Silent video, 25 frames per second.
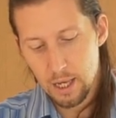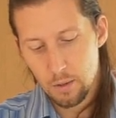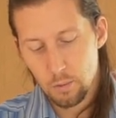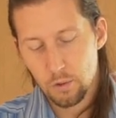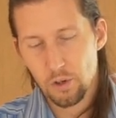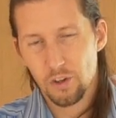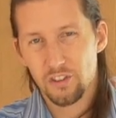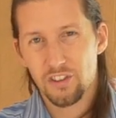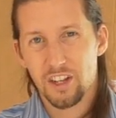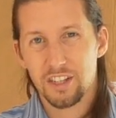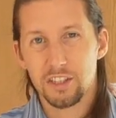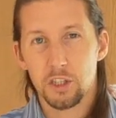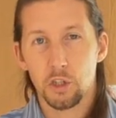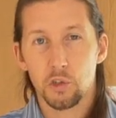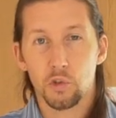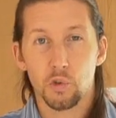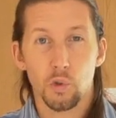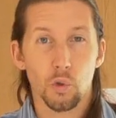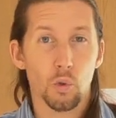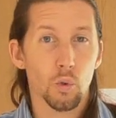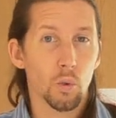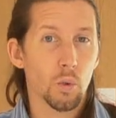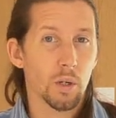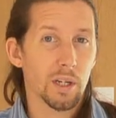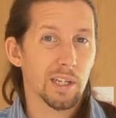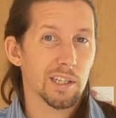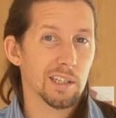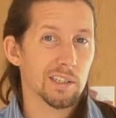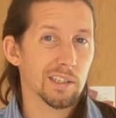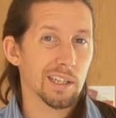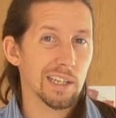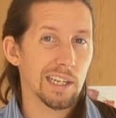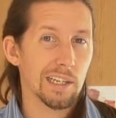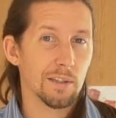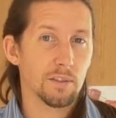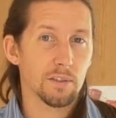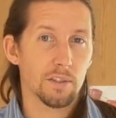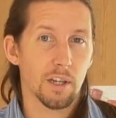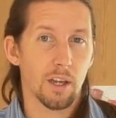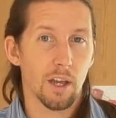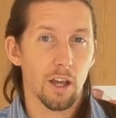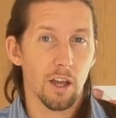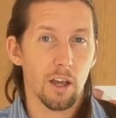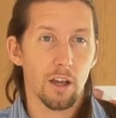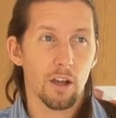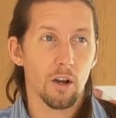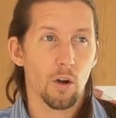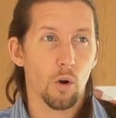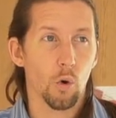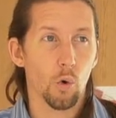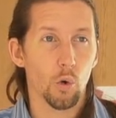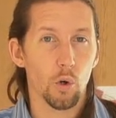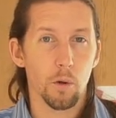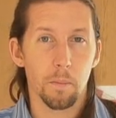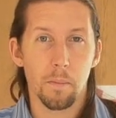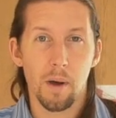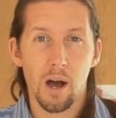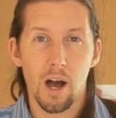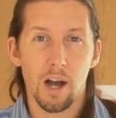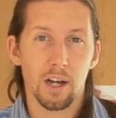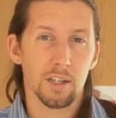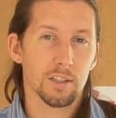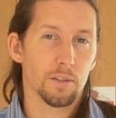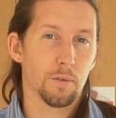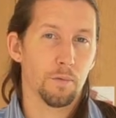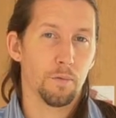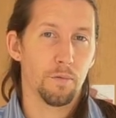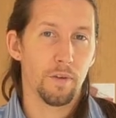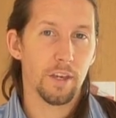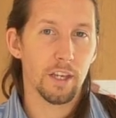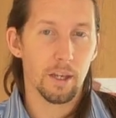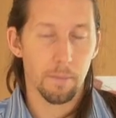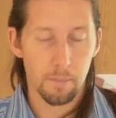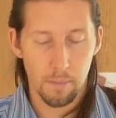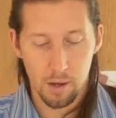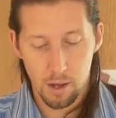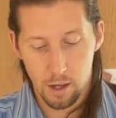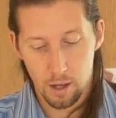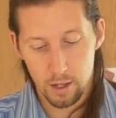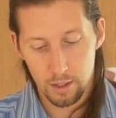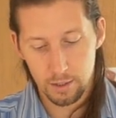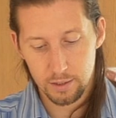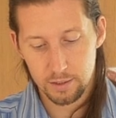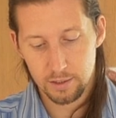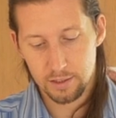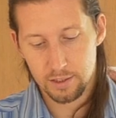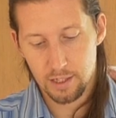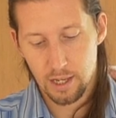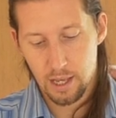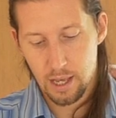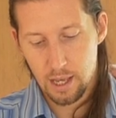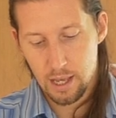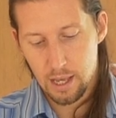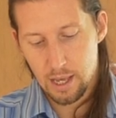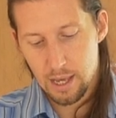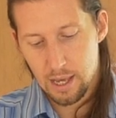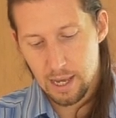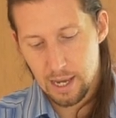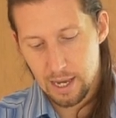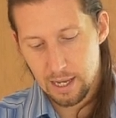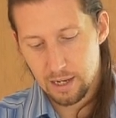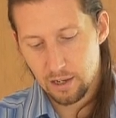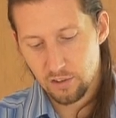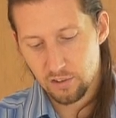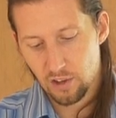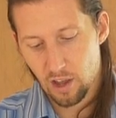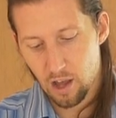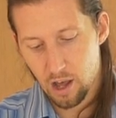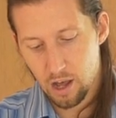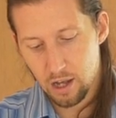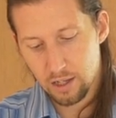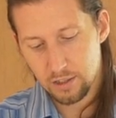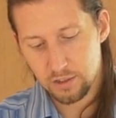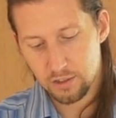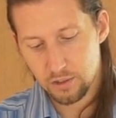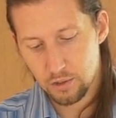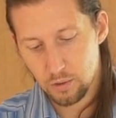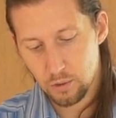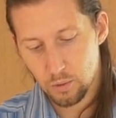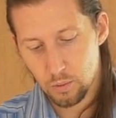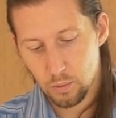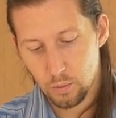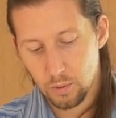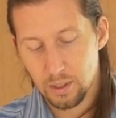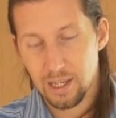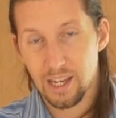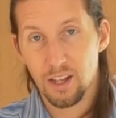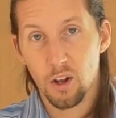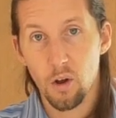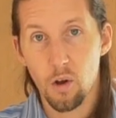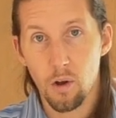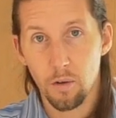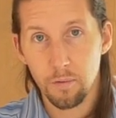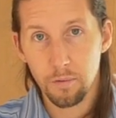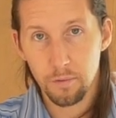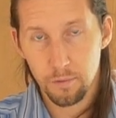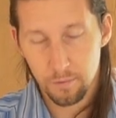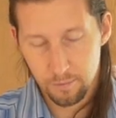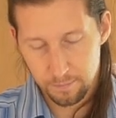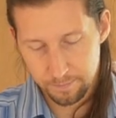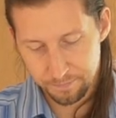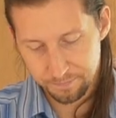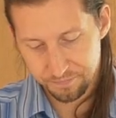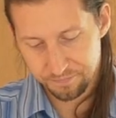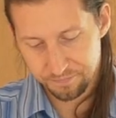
We don't touch it at all because it leaves oil marks and finger marks and it's hard to get off.